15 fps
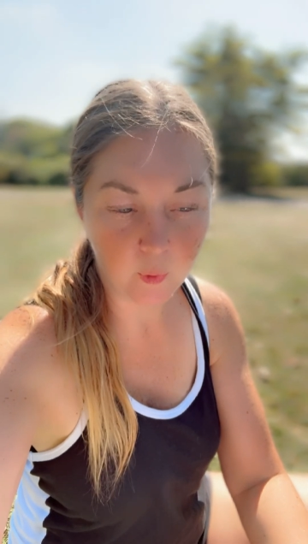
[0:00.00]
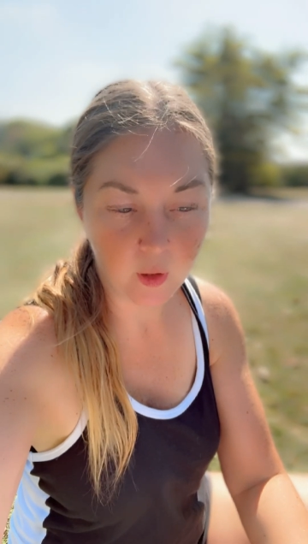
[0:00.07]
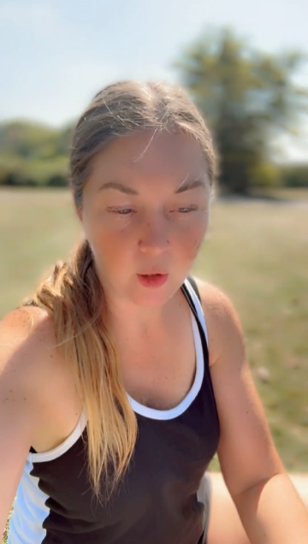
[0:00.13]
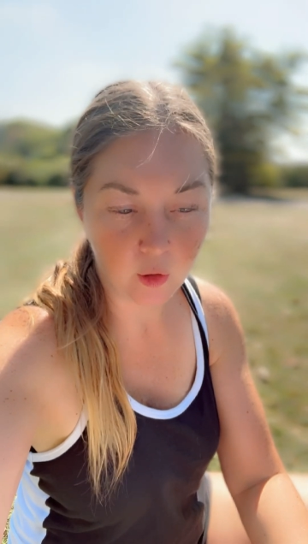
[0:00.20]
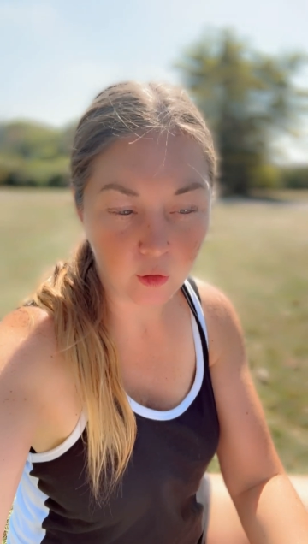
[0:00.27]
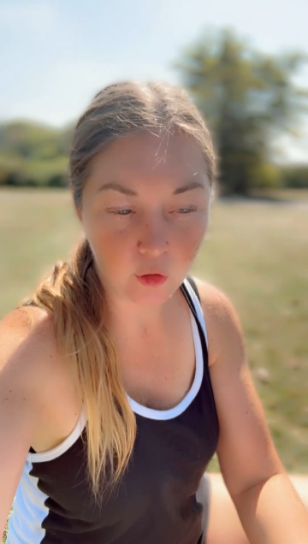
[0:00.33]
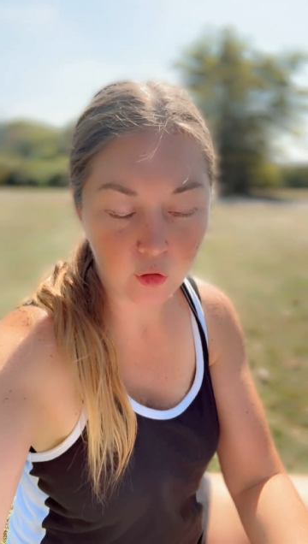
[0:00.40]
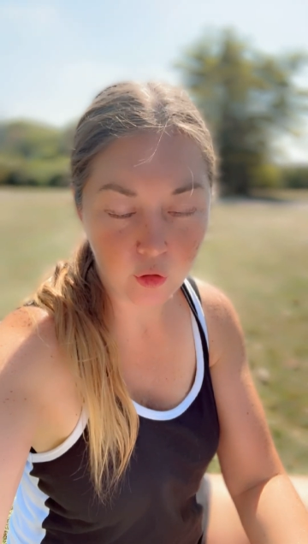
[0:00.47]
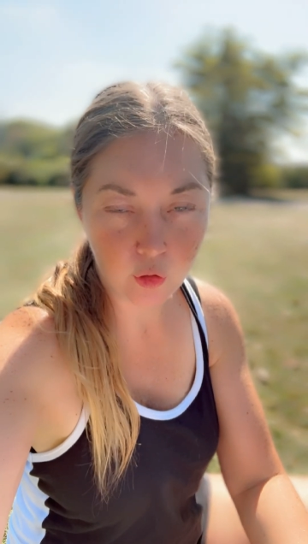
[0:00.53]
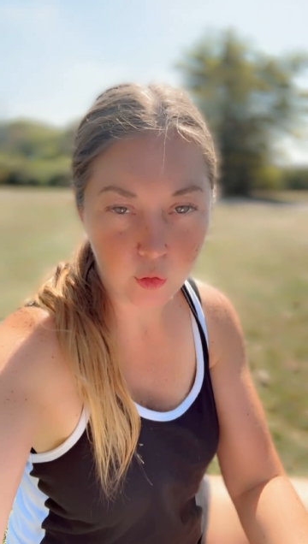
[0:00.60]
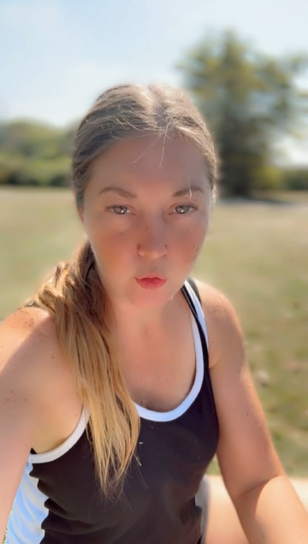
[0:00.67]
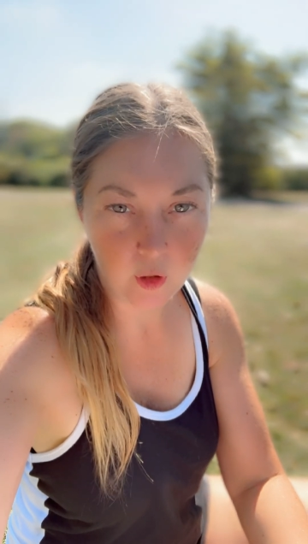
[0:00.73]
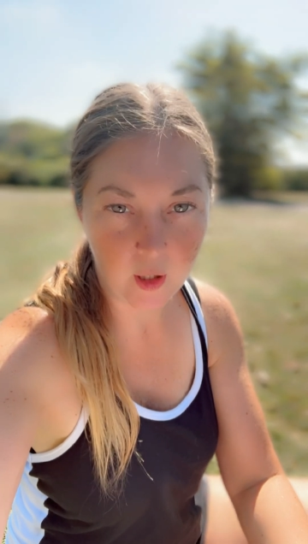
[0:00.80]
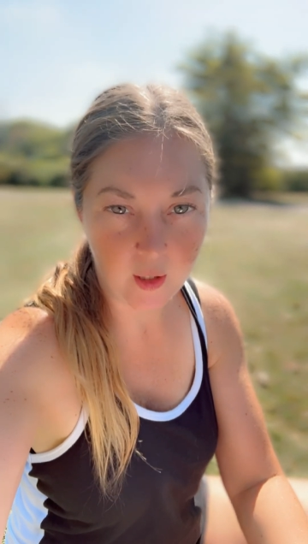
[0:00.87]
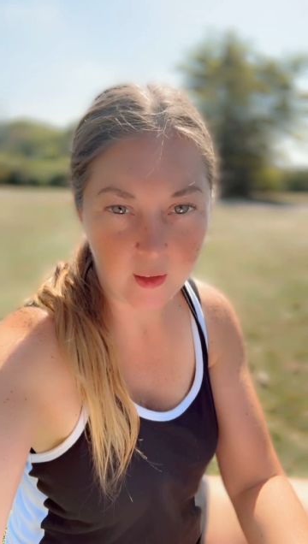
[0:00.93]
We are
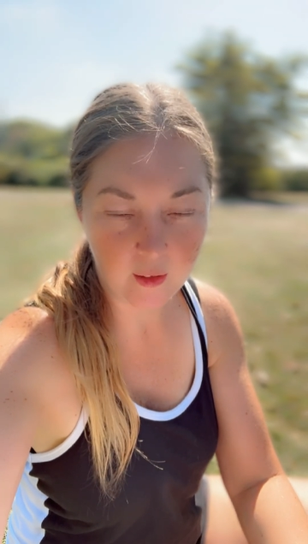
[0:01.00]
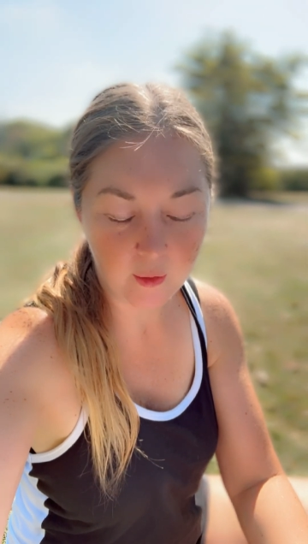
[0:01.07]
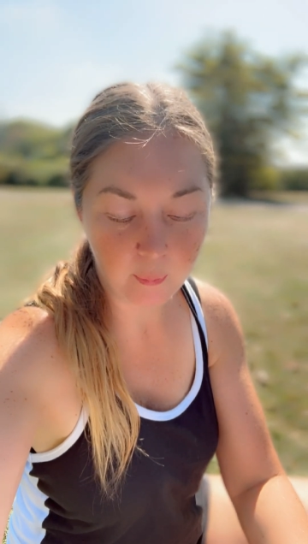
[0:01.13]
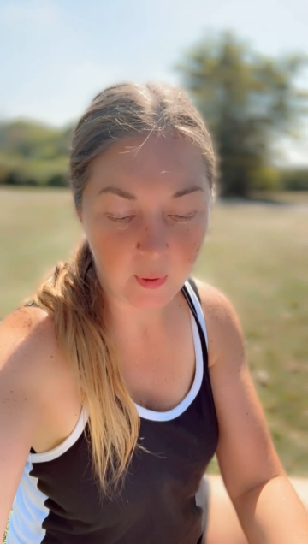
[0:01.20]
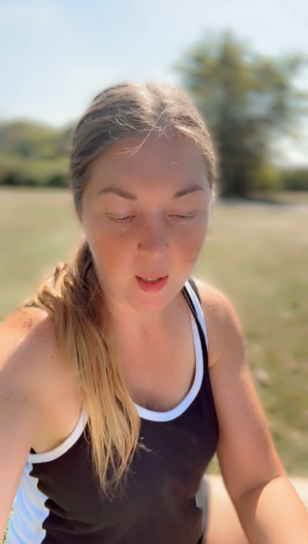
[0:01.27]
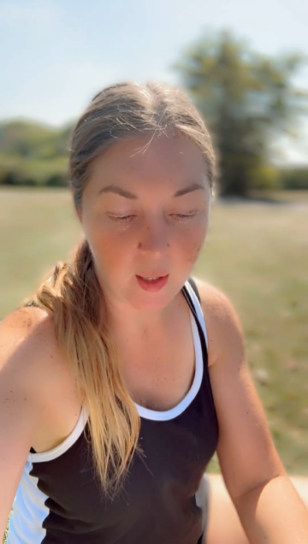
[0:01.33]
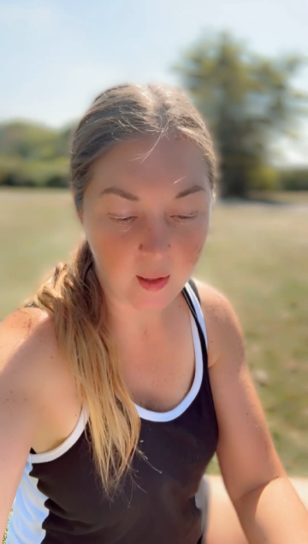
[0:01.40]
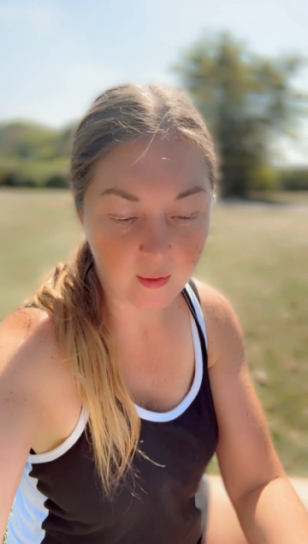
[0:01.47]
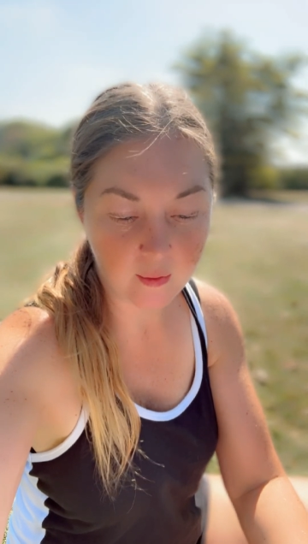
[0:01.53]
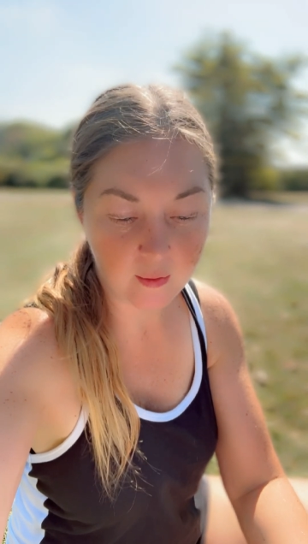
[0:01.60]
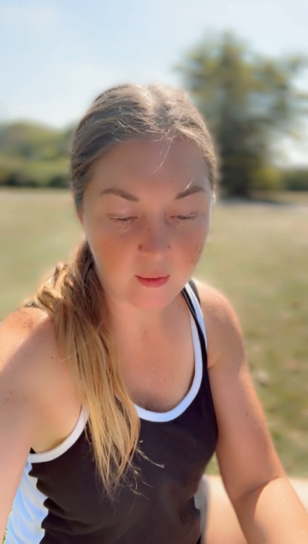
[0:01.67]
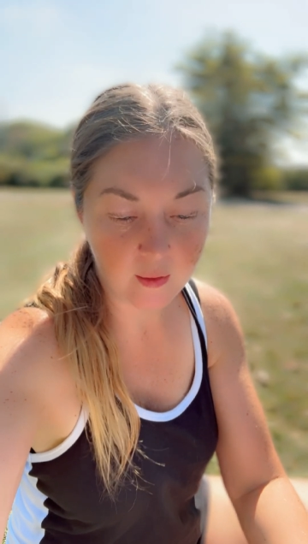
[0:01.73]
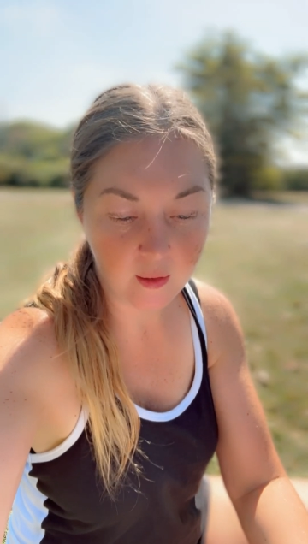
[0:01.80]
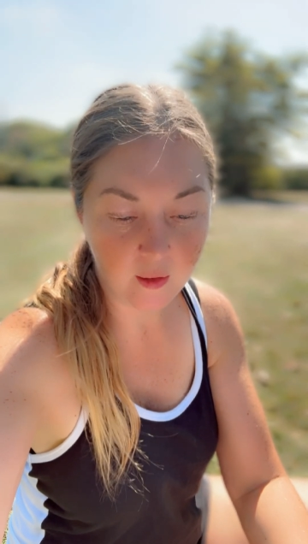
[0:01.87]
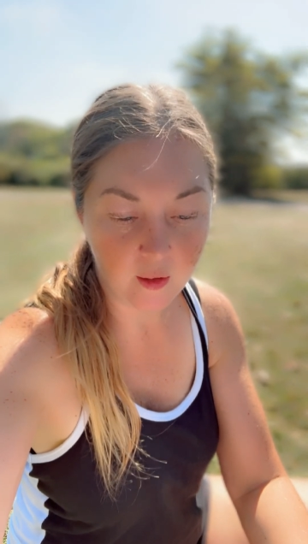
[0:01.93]
two days
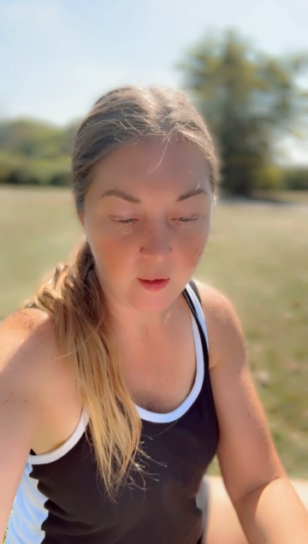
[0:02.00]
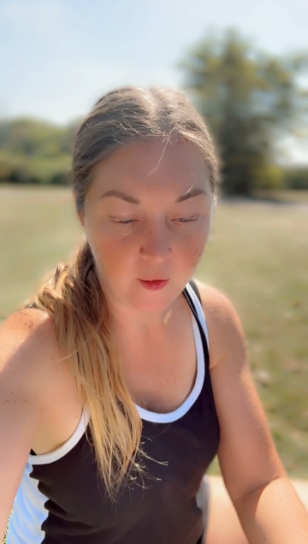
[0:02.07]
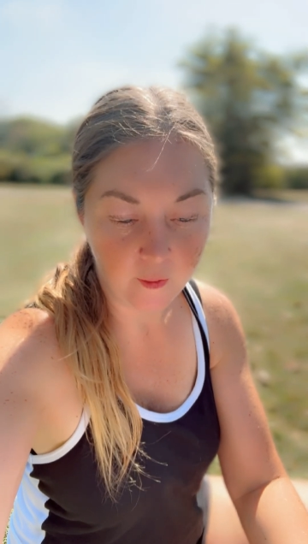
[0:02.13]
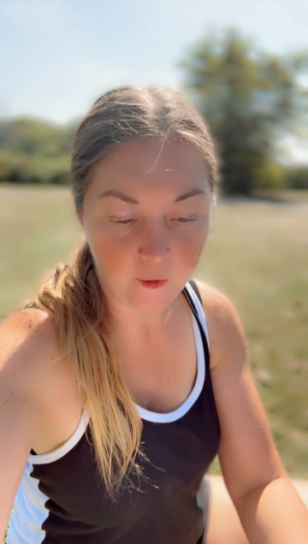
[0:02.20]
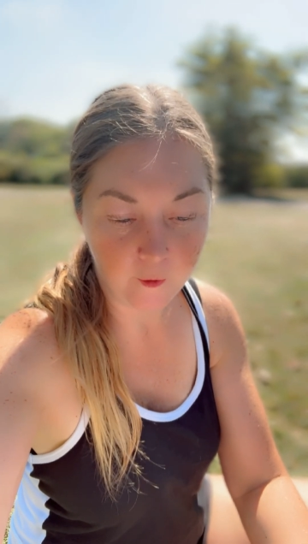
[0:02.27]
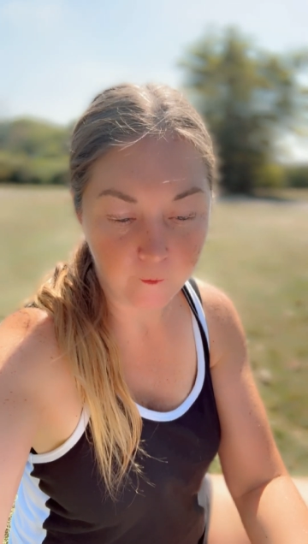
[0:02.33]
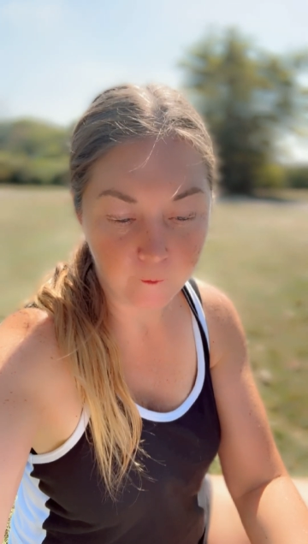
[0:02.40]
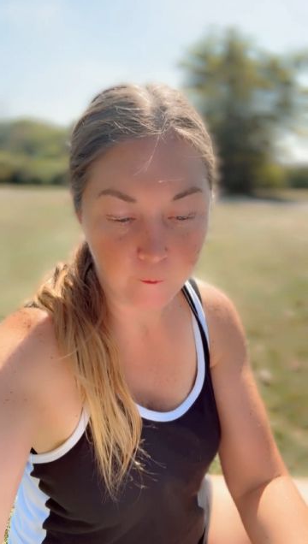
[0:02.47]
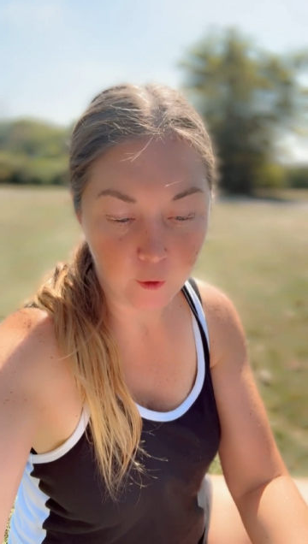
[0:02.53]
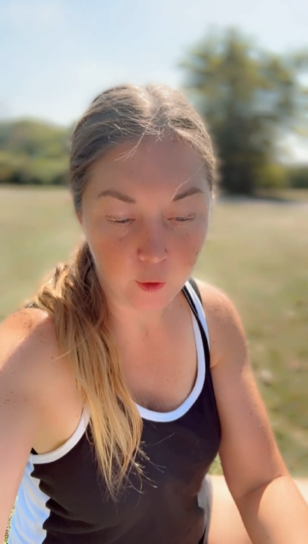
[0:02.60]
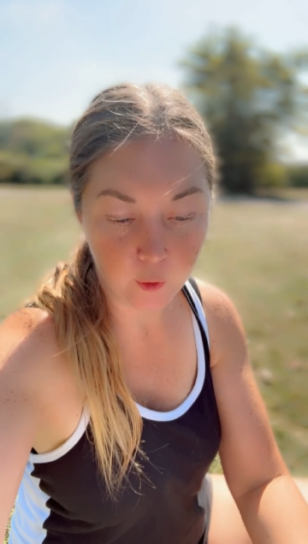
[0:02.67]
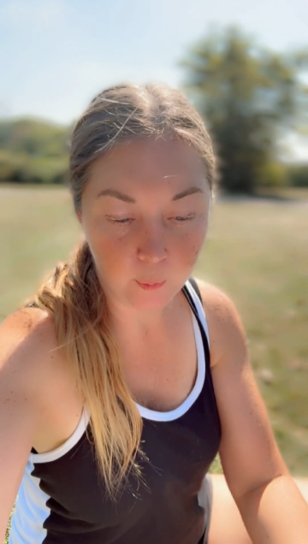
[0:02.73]
past the full